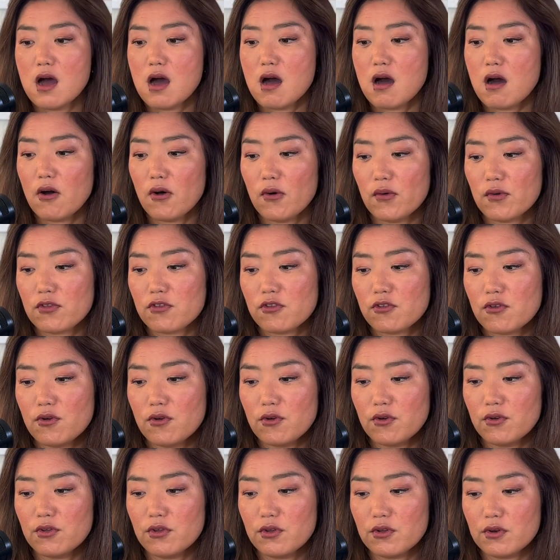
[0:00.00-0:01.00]

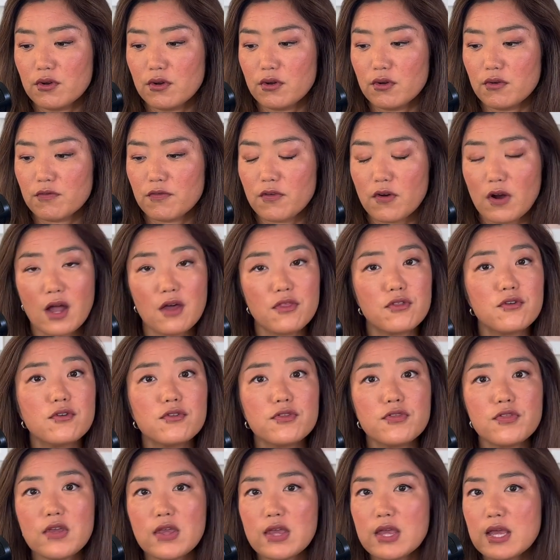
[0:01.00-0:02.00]
Also, for other
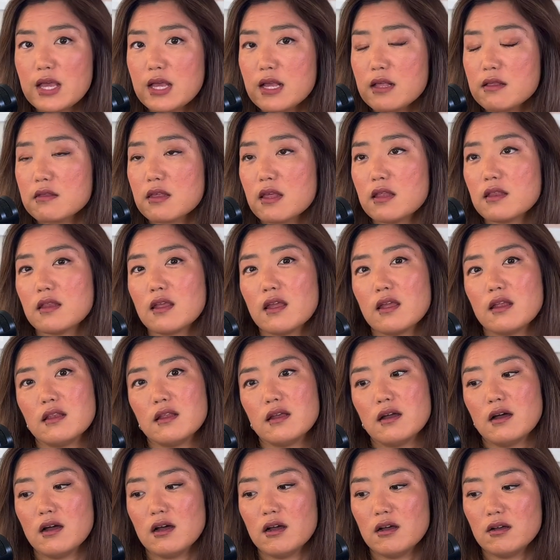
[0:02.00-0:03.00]
things, and then
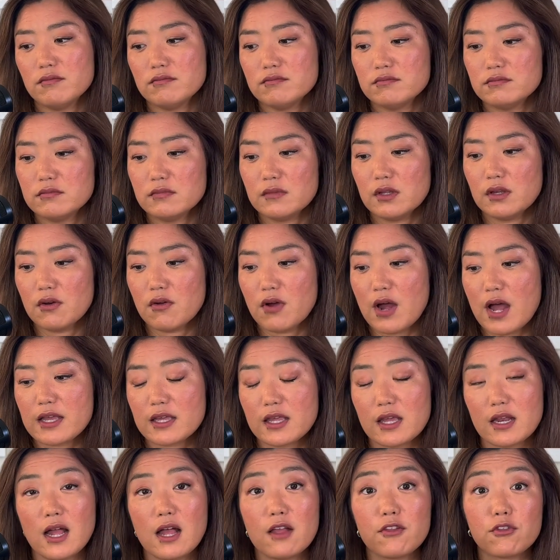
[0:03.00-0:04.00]
I
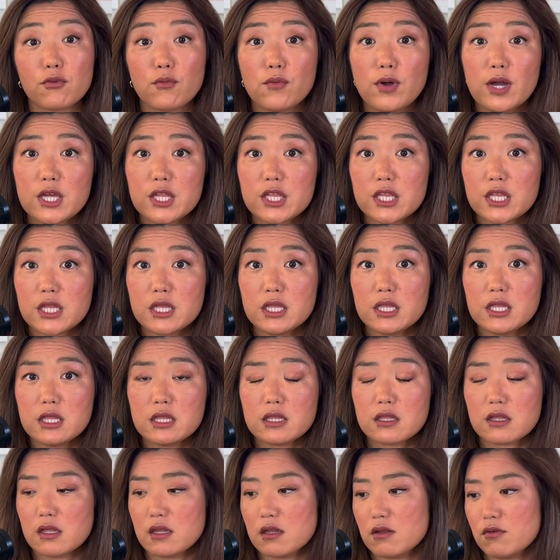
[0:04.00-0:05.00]
can ask
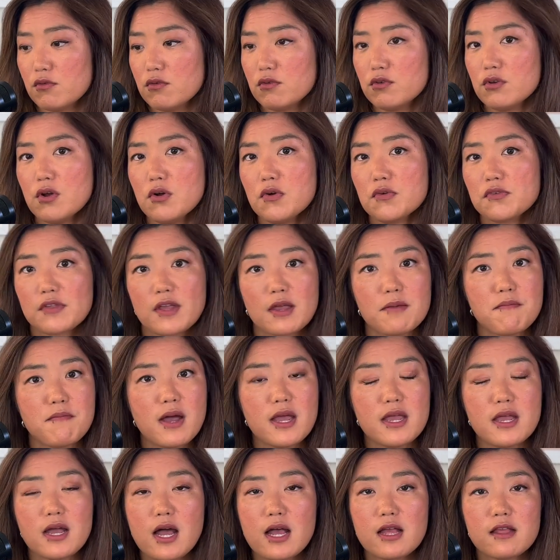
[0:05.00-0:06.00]
questions, and who knows, I
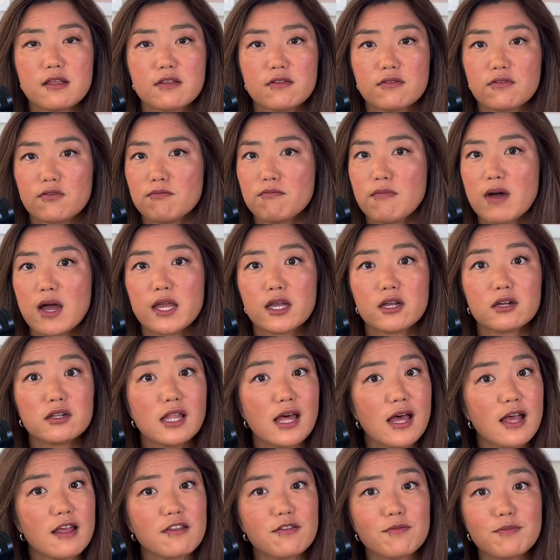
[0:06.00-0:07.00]
might ask my
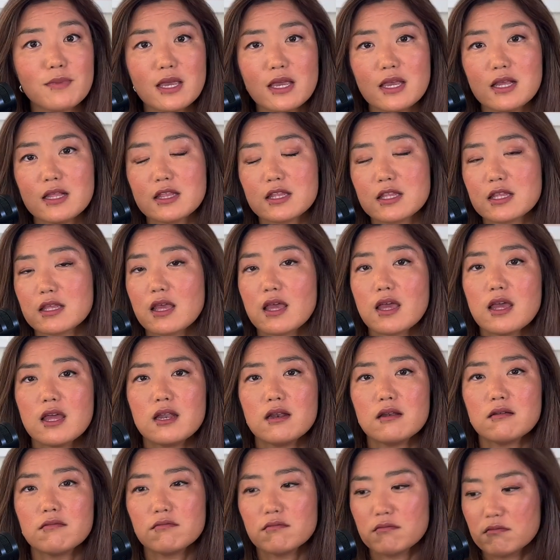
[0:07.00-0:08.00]
classmates,
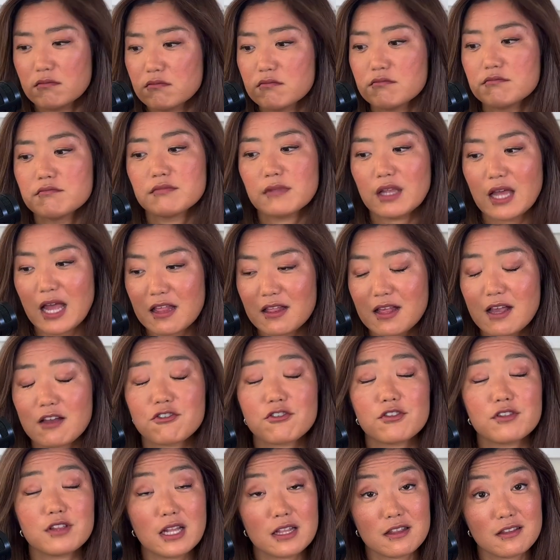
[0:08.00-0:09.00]
and
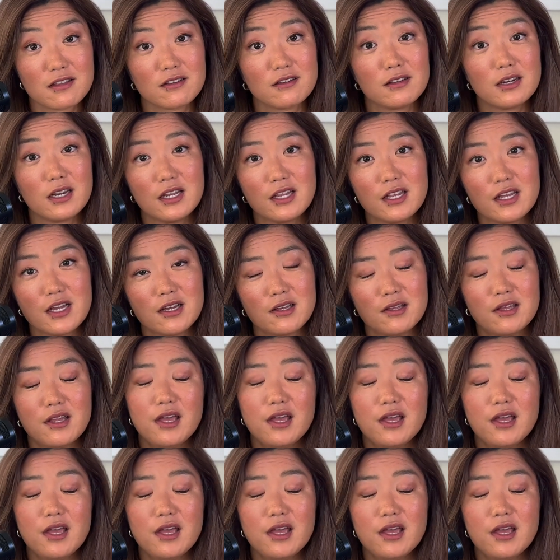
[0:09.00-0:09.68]
actually that's a good idea.